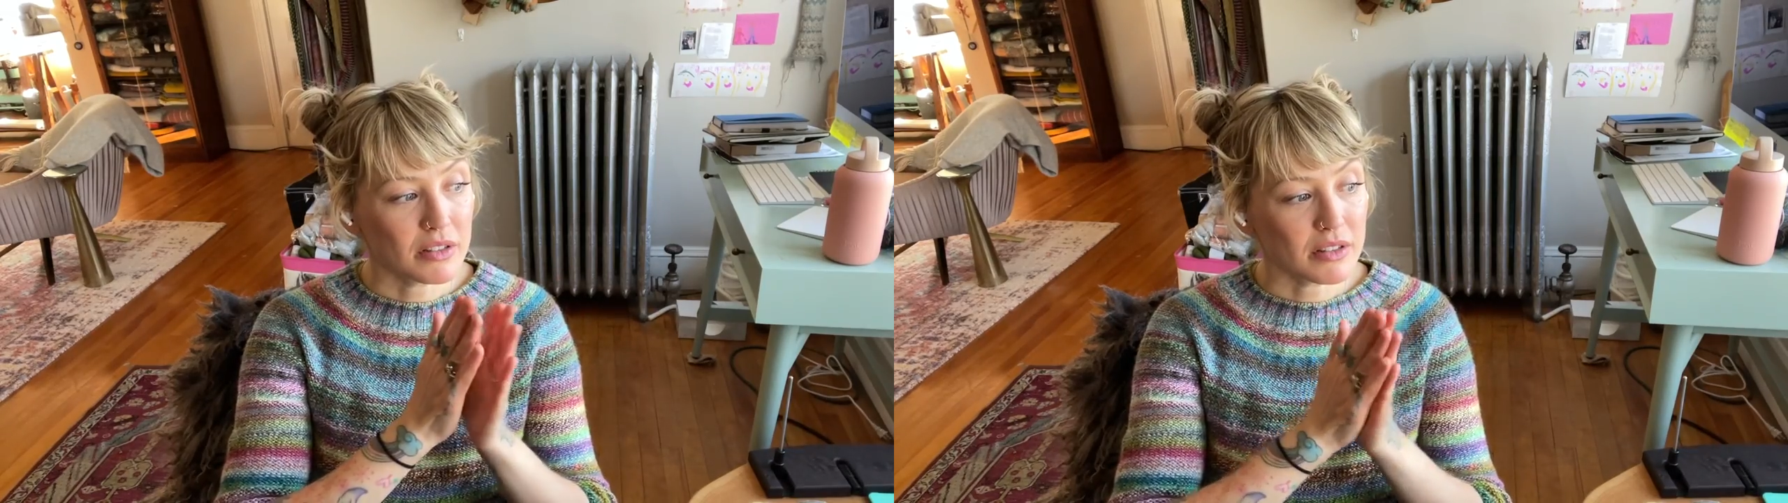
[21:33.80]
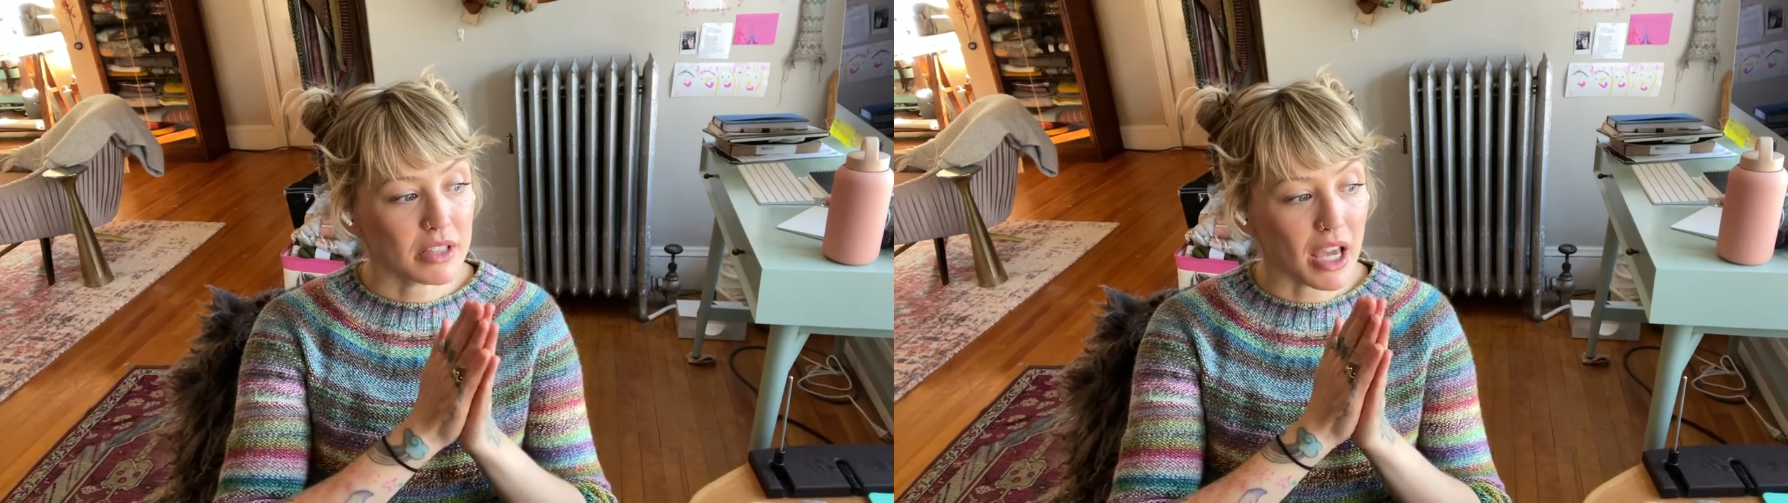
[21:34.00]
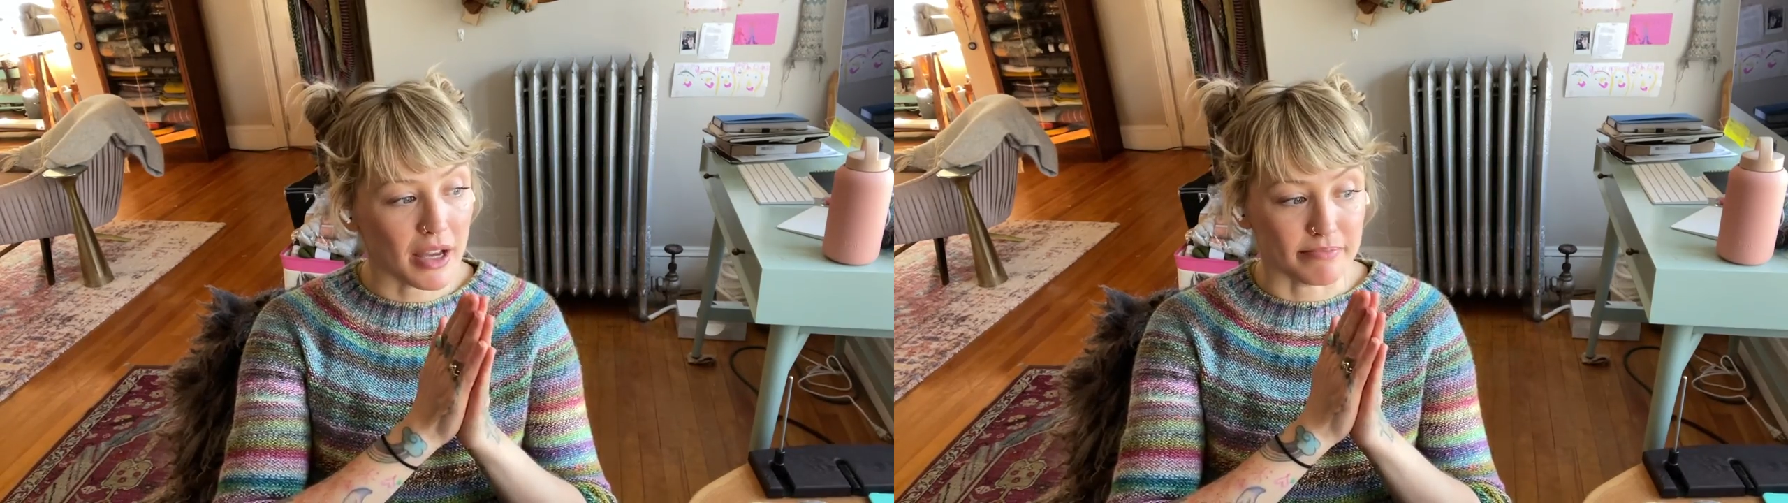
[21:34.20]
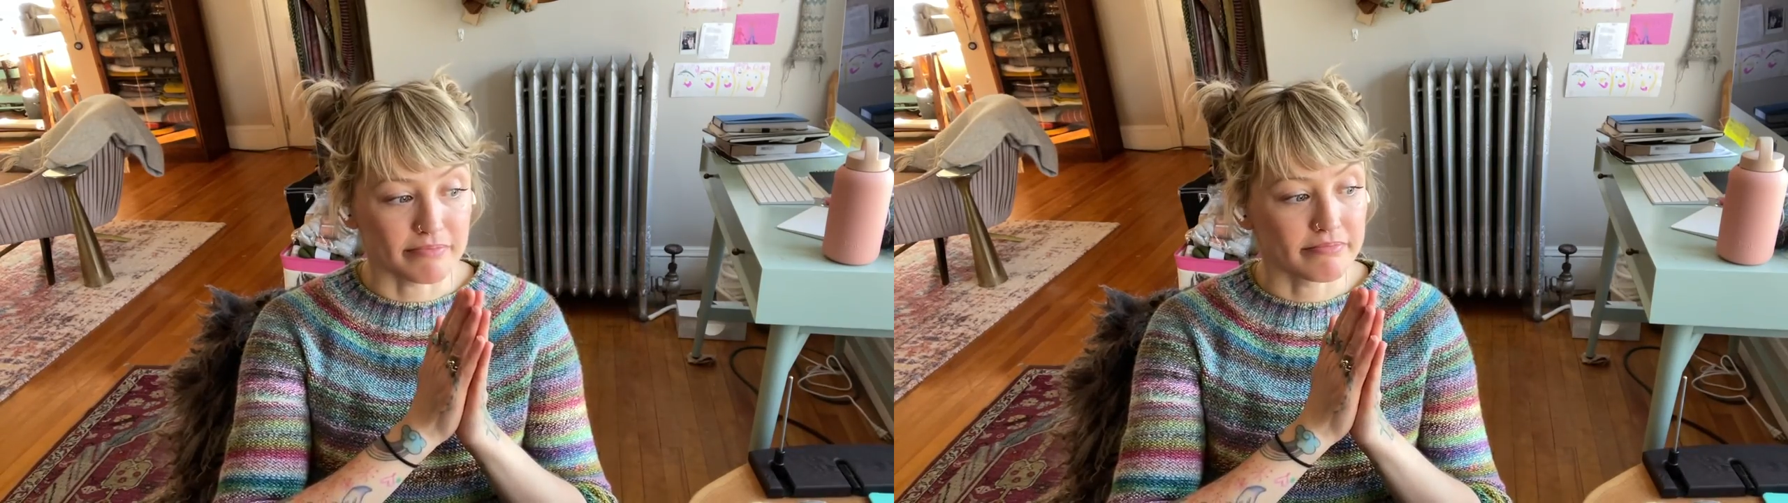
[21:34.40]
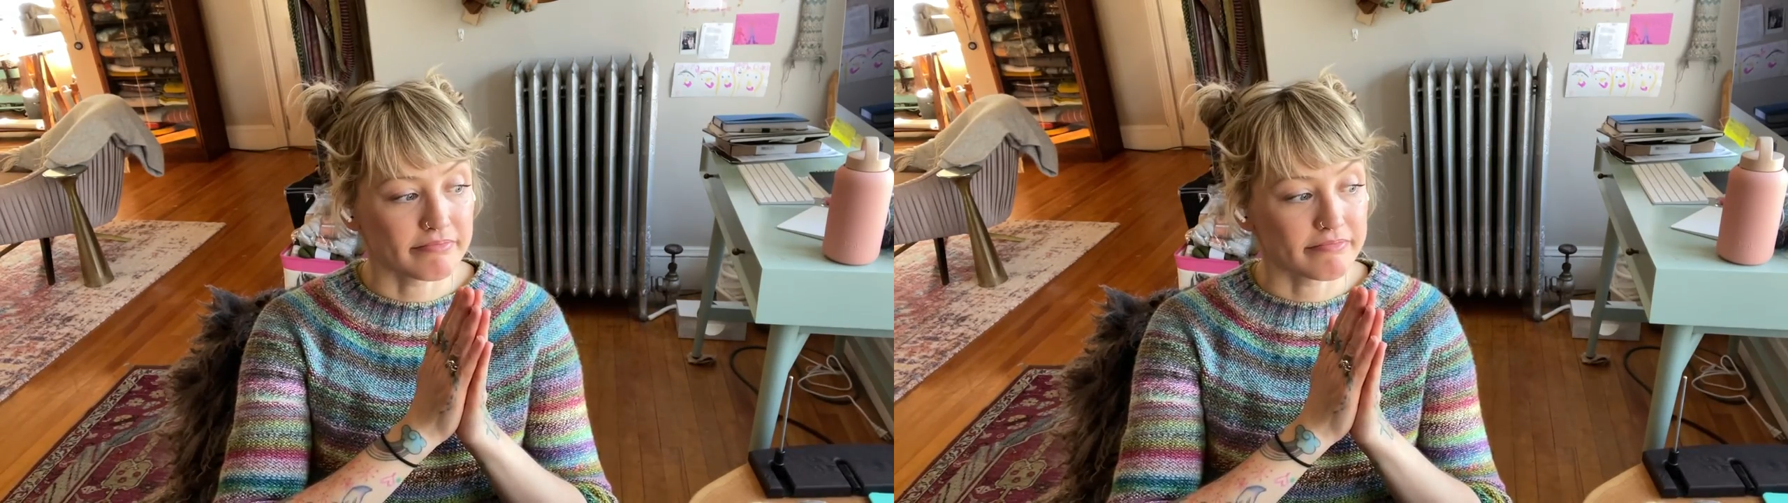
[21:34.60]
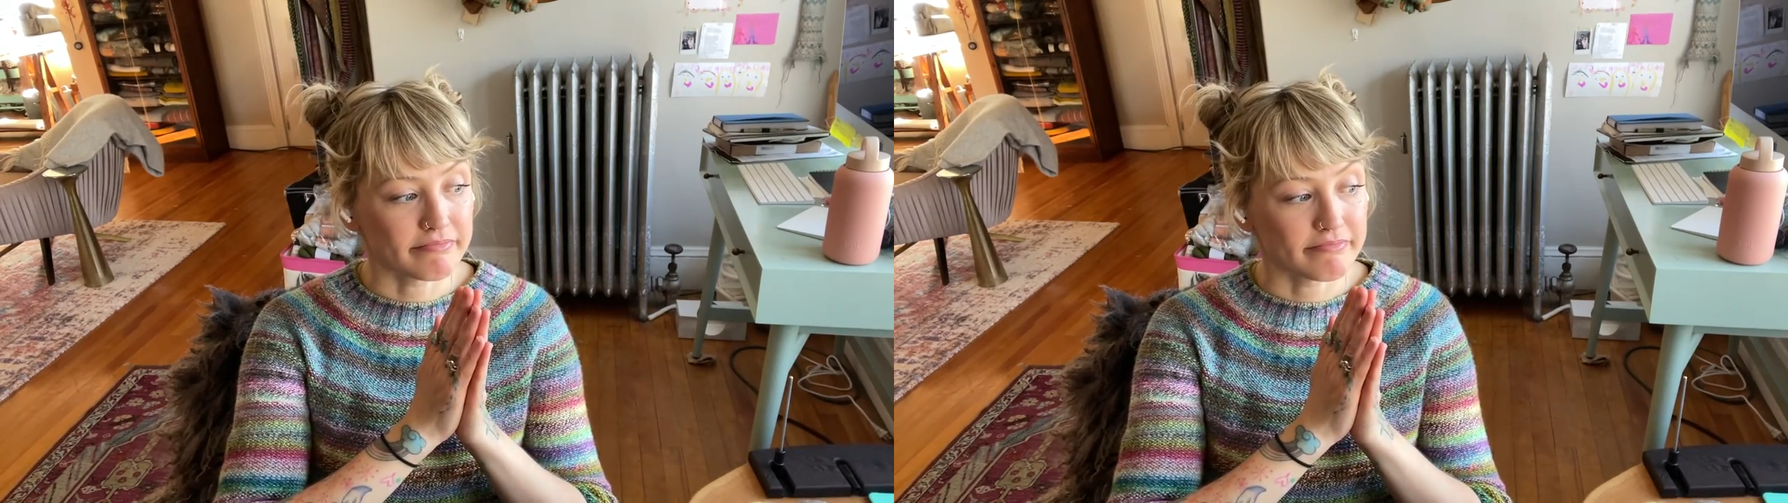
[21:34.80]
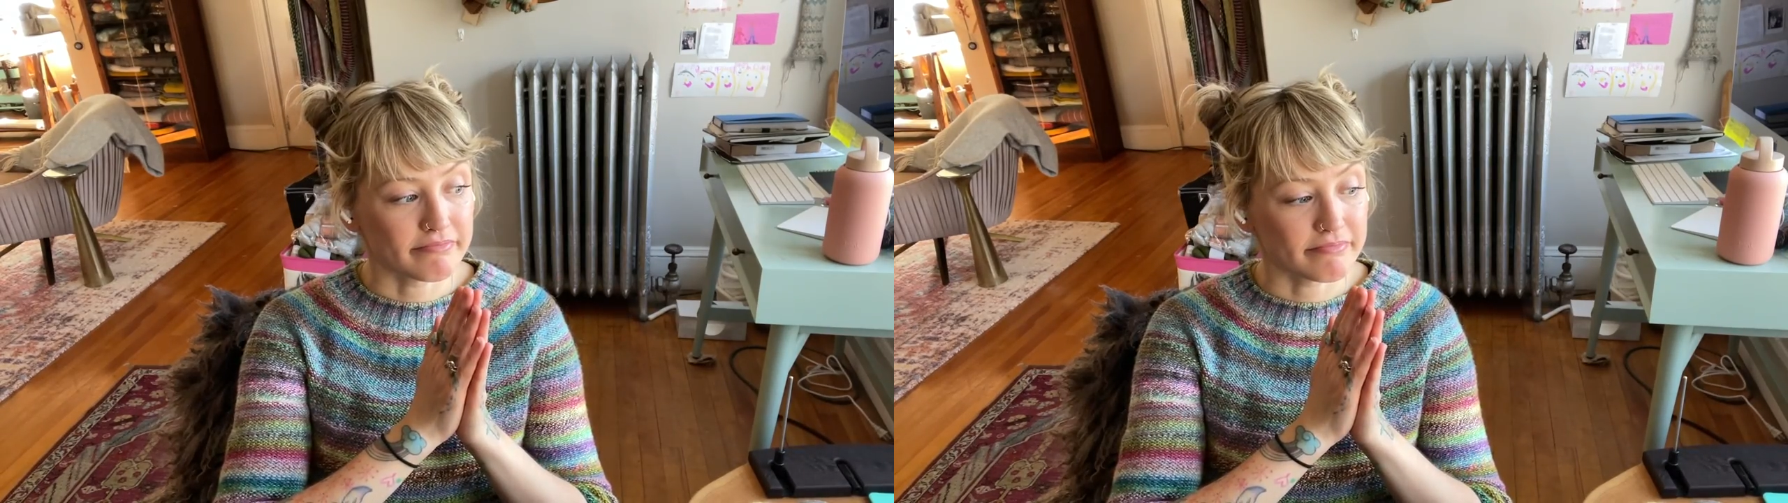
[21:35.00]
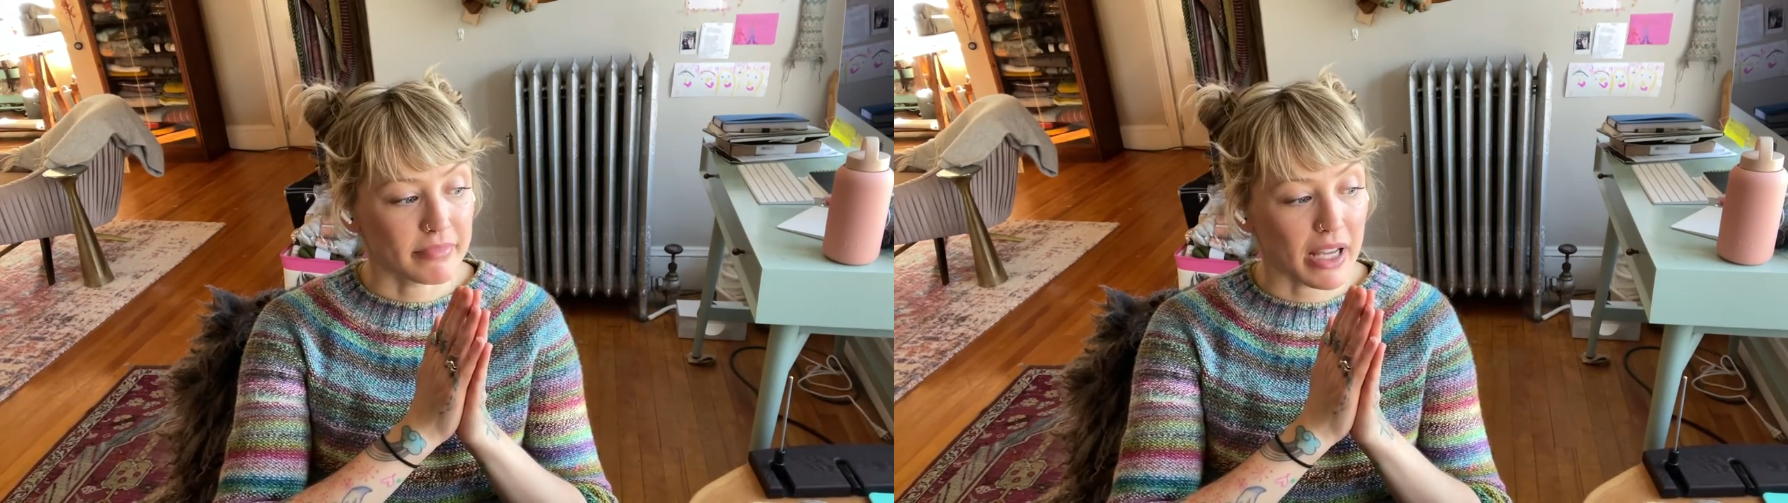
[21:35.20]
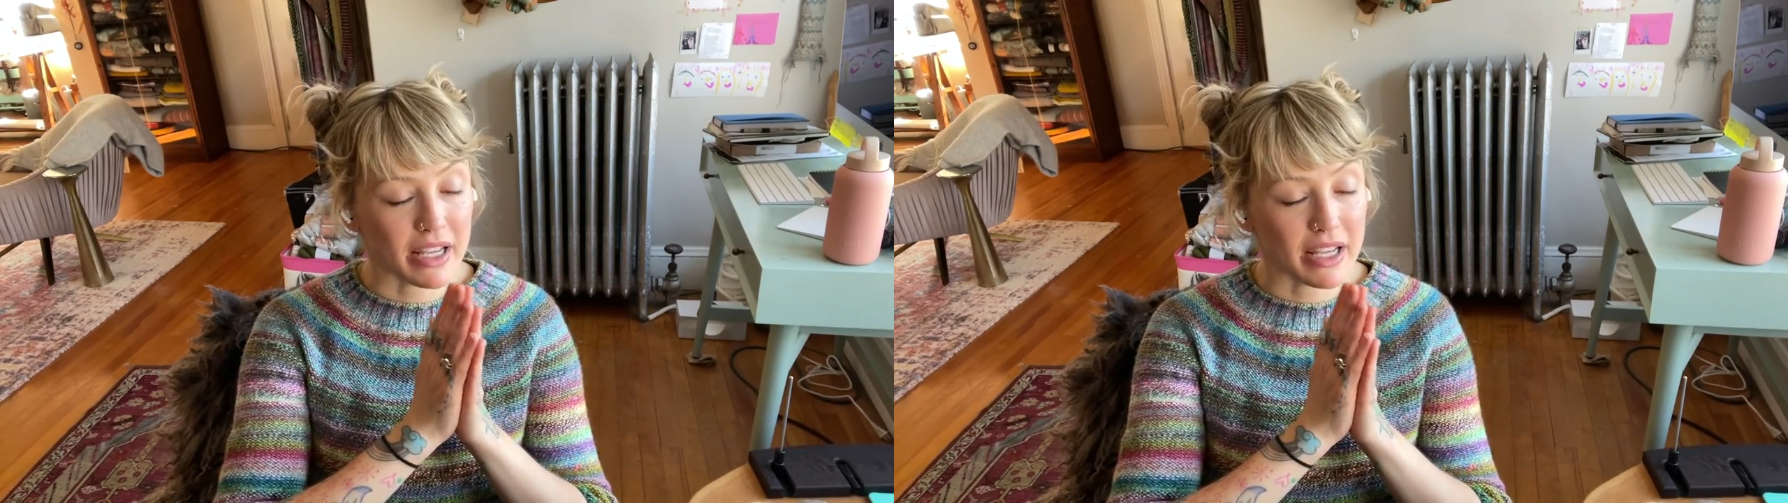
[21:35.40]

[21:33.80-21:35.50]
yeah, I